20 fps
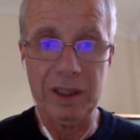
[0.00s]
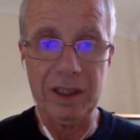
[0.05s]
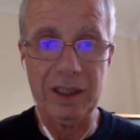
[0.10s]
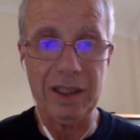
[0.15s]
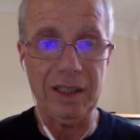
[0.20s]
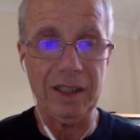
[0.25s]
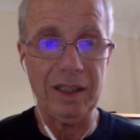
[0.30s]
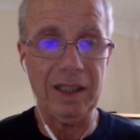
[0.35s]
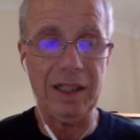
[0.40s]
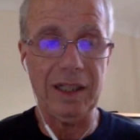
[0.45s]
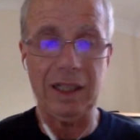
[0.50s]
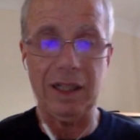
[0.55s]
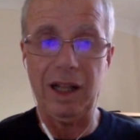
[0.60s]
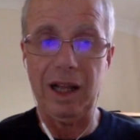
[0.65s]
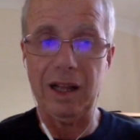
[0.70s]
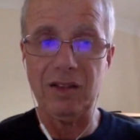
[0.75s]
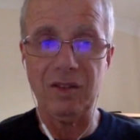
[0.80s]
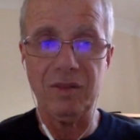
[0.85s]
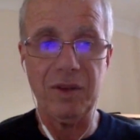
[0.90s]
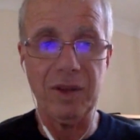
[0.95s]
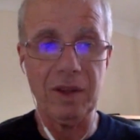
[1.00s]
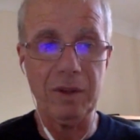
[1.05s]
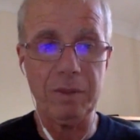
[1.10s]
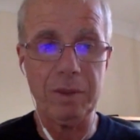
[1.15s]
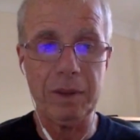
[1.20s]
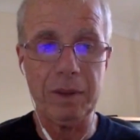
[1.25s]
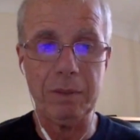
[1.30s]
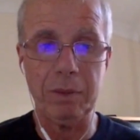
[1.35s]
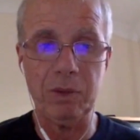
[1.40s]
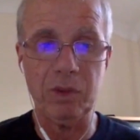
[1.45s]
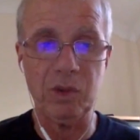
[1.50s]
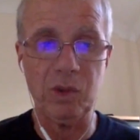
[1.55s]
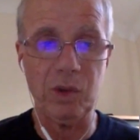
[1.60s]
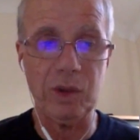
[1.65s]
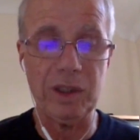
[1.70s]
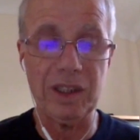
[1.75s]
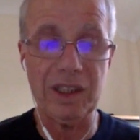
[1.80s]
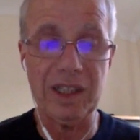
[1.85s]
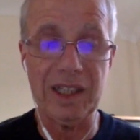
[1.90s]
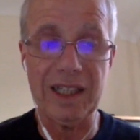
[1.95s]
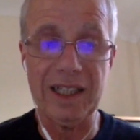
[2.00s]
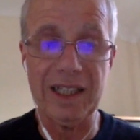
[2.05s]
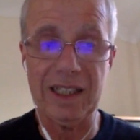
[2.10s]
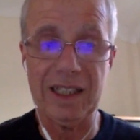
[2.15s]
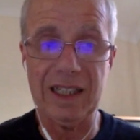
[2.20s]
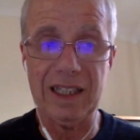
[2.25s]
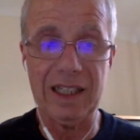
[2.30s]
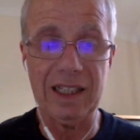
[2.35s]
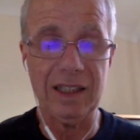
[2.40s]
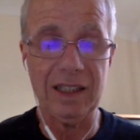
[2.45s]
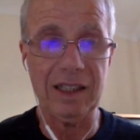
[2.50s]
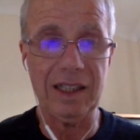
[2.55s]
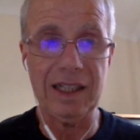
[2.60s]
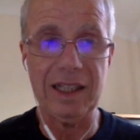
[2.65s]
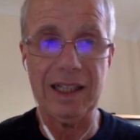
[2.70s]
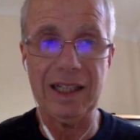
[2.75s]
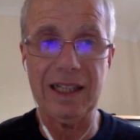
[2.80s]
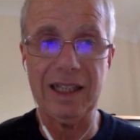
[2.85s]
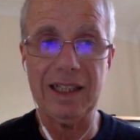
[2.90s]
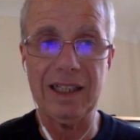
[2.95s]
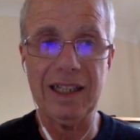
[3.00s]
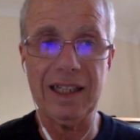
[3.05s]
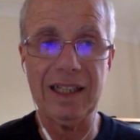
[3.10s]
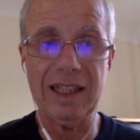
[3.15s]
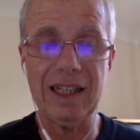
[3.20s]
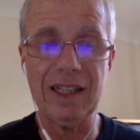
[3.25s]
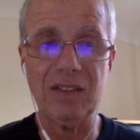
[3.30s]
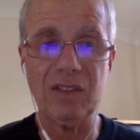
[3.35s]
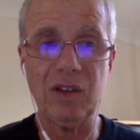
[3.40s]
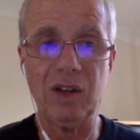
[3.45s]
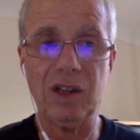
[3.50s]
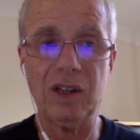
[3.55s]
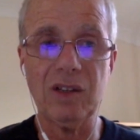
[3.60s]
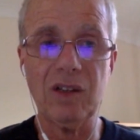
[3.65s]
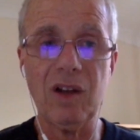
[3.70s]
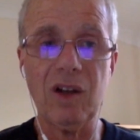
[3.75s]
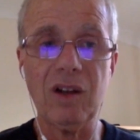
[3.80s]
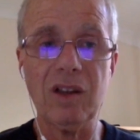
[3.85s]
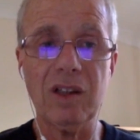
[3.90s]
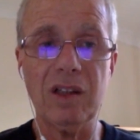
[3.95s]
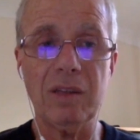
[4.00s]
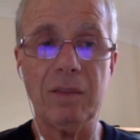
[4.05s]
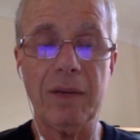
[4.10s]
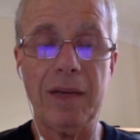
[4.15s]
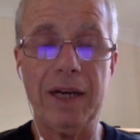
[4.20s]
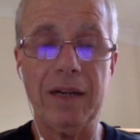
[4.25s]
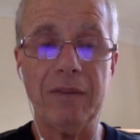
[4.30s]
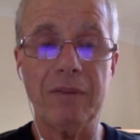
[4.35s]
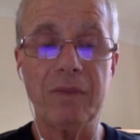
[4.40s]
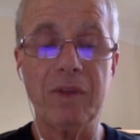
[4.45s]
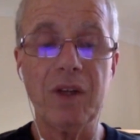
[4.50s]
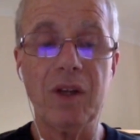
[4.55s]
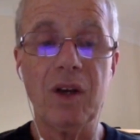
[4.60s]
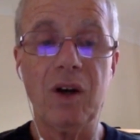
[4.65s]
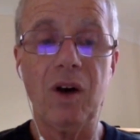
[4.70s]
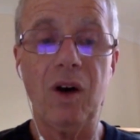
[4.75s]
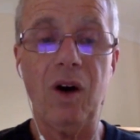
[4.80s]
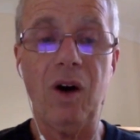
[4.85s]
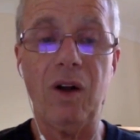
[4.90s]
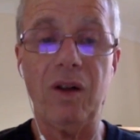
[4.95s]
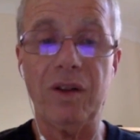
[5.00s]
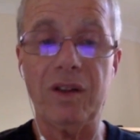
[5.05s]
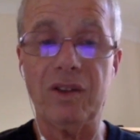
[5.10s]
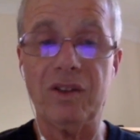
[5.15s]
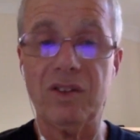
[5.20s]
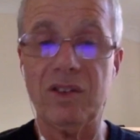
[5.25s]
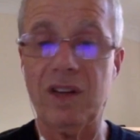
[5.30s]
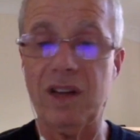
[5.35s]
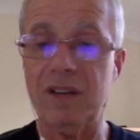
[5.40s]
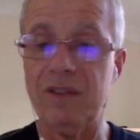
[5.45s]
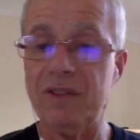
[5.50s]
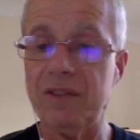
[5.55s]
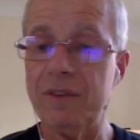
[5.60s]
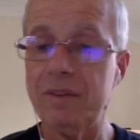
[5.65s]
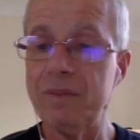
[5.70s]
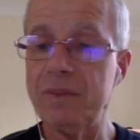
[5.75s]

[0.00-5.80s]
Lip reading: and lots of other people joined in, and they started talking about all this stuff.